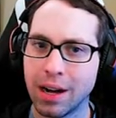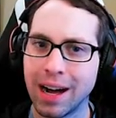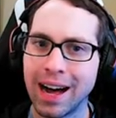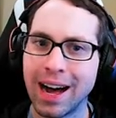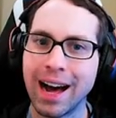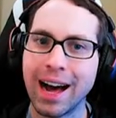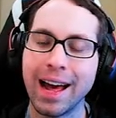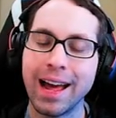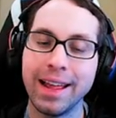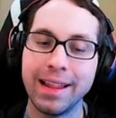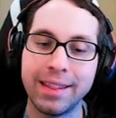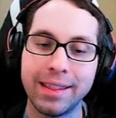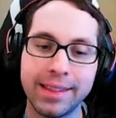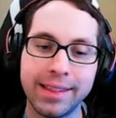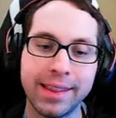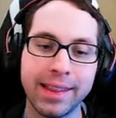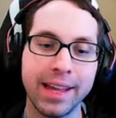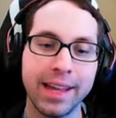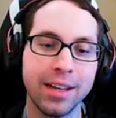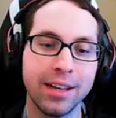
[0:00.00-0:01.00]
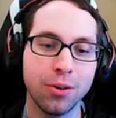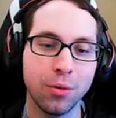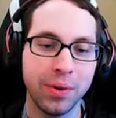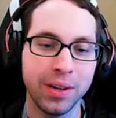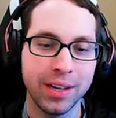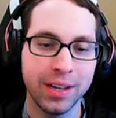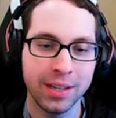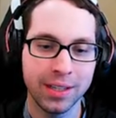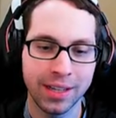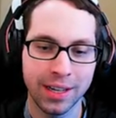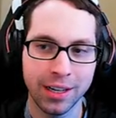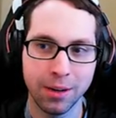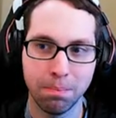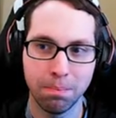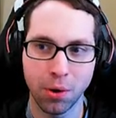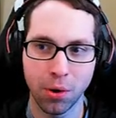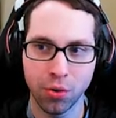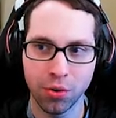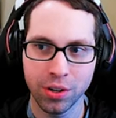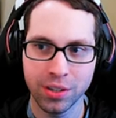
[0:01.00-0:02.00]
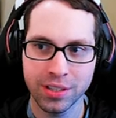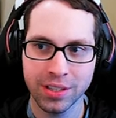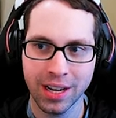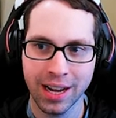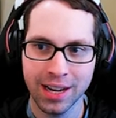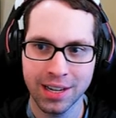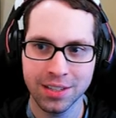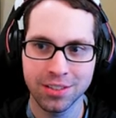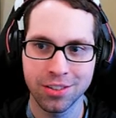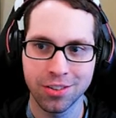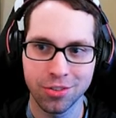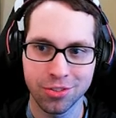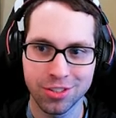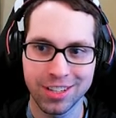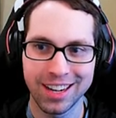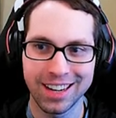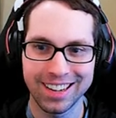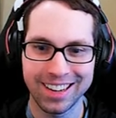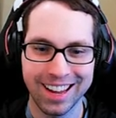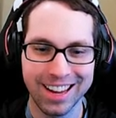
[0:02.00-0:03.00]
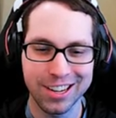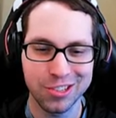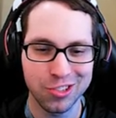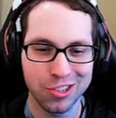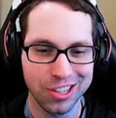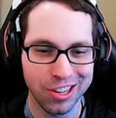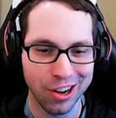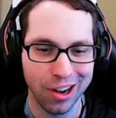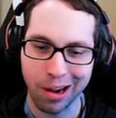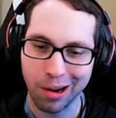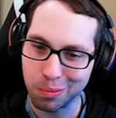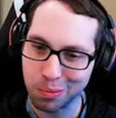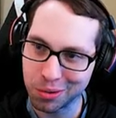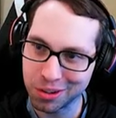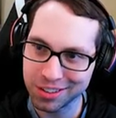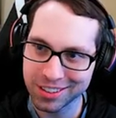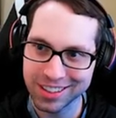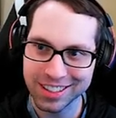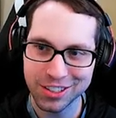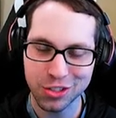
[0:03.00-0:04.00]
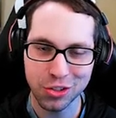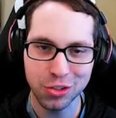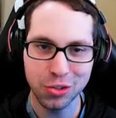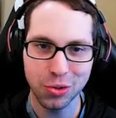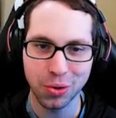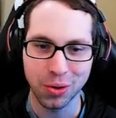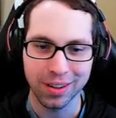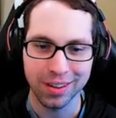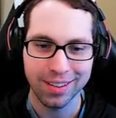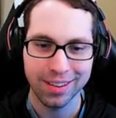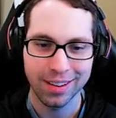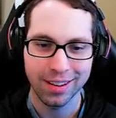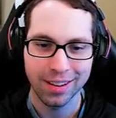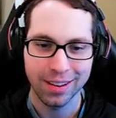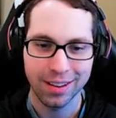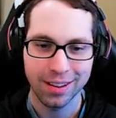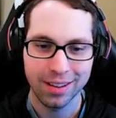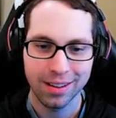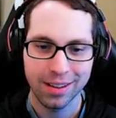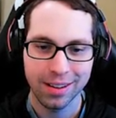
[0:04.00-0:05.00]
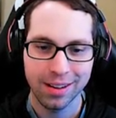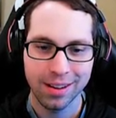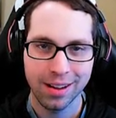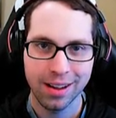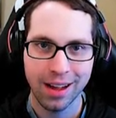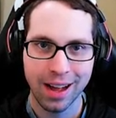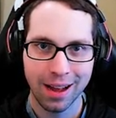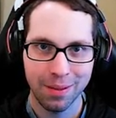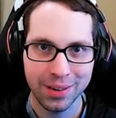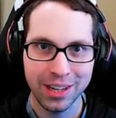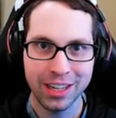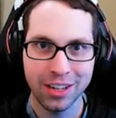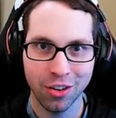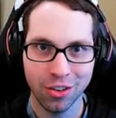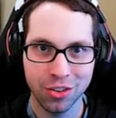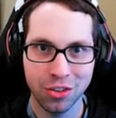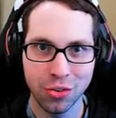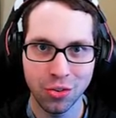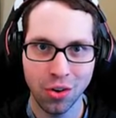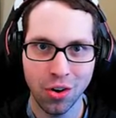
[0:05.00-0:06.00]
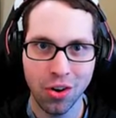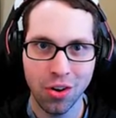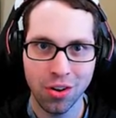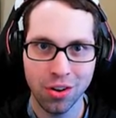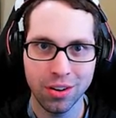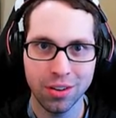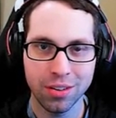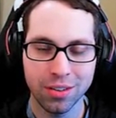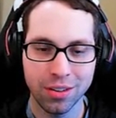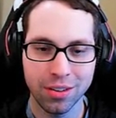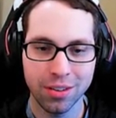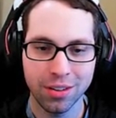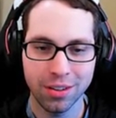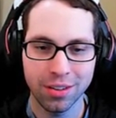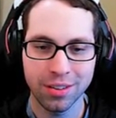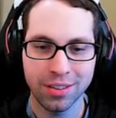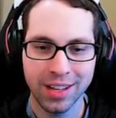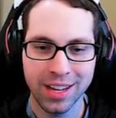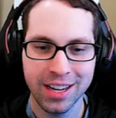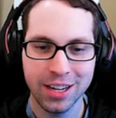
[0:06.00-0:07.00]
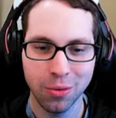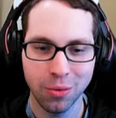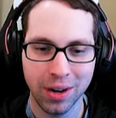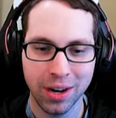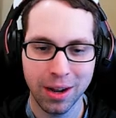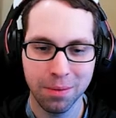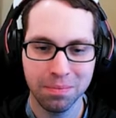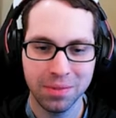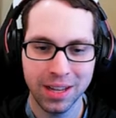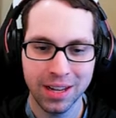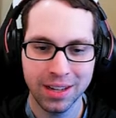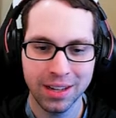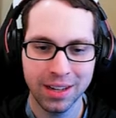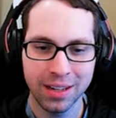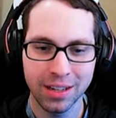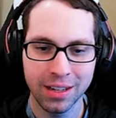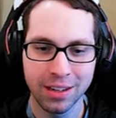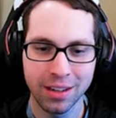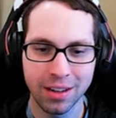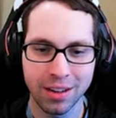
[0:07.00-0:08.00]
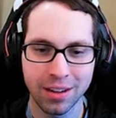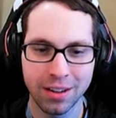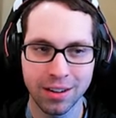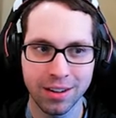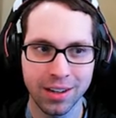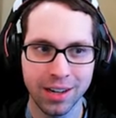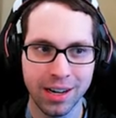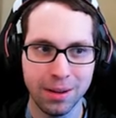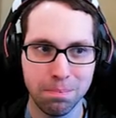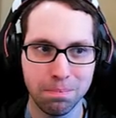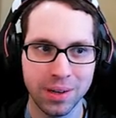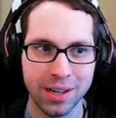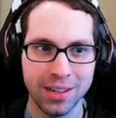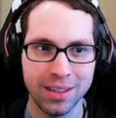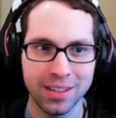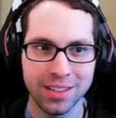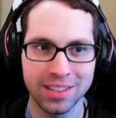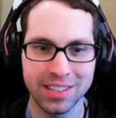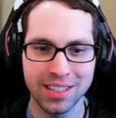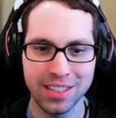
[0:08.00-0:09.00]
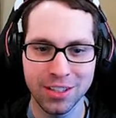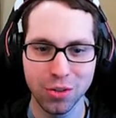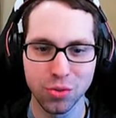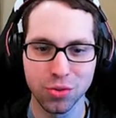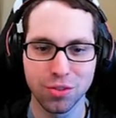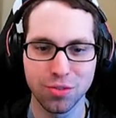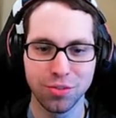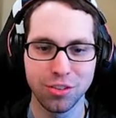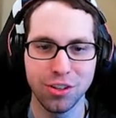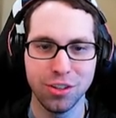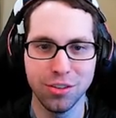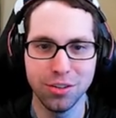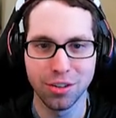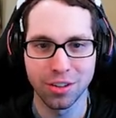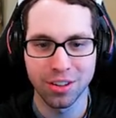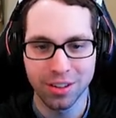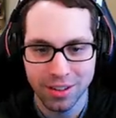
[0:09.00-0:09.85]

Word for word: I think we can get a bonus eyes closed dedication here. I really do. I mean, are you all thinking what I'm thinking? All right, Ben, this Eagle's for you.